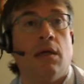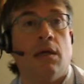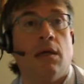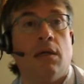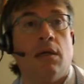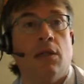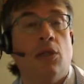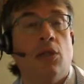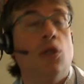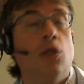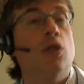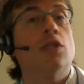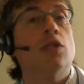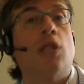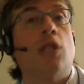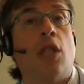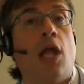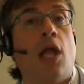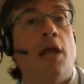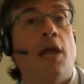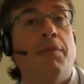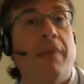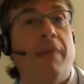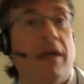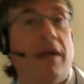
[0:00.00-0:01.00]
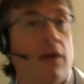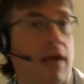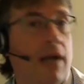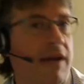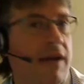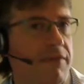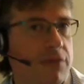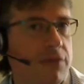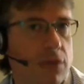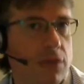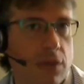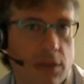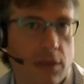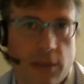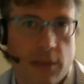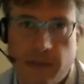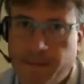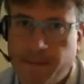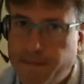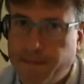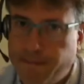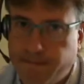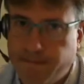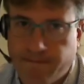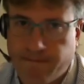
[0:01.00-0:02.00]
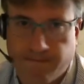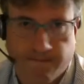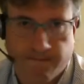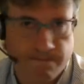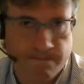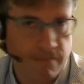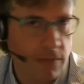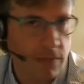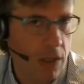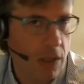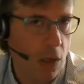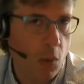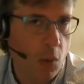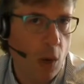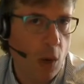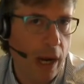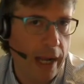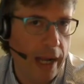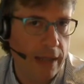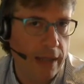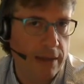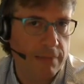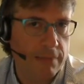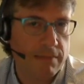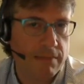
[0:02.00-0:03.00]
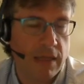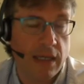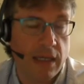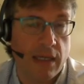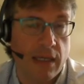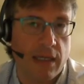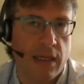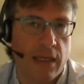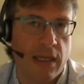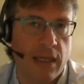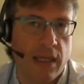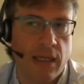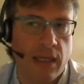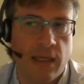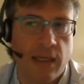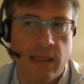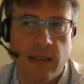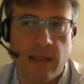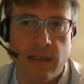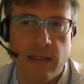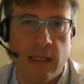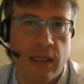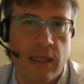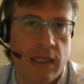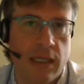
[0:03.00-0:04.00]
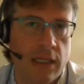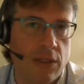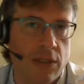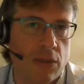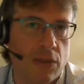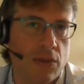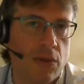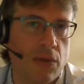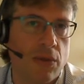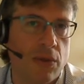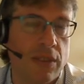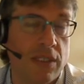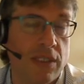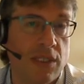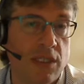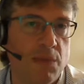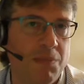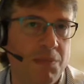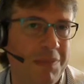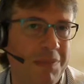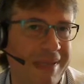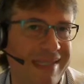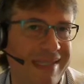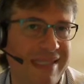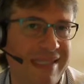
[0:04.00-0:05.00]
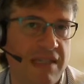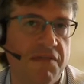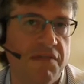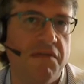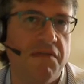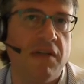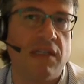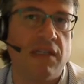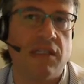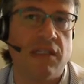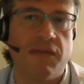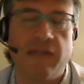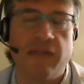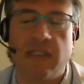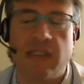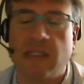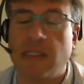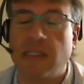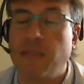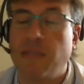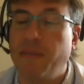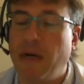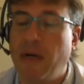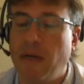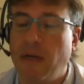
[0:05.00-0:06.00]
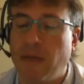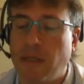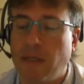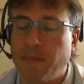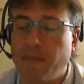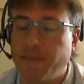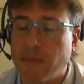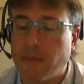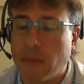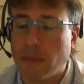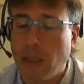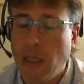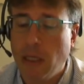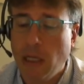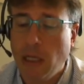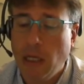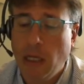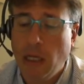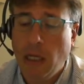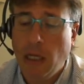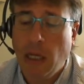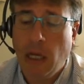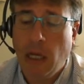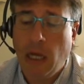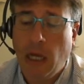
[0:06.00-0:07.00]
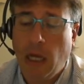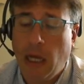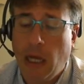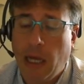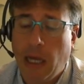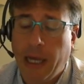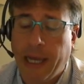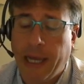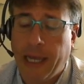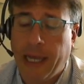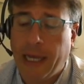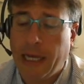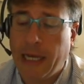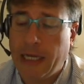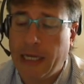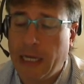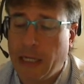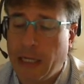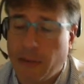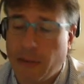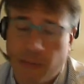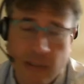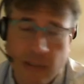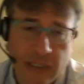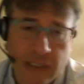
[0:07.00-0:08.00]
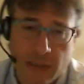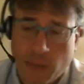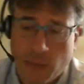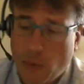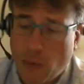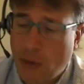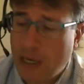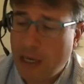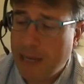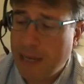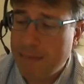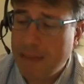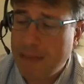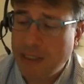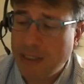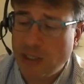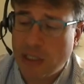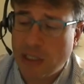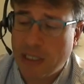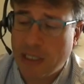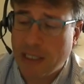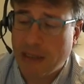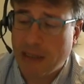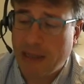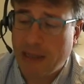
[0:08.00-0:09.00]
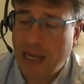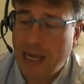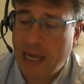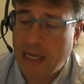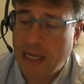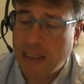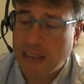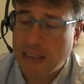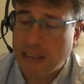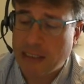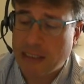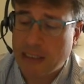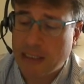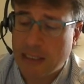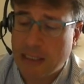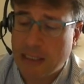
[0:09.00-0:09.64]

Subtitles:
looked a lot better after a while. I don't know the specifics of his experiment. And the reason why I'm mentioning that is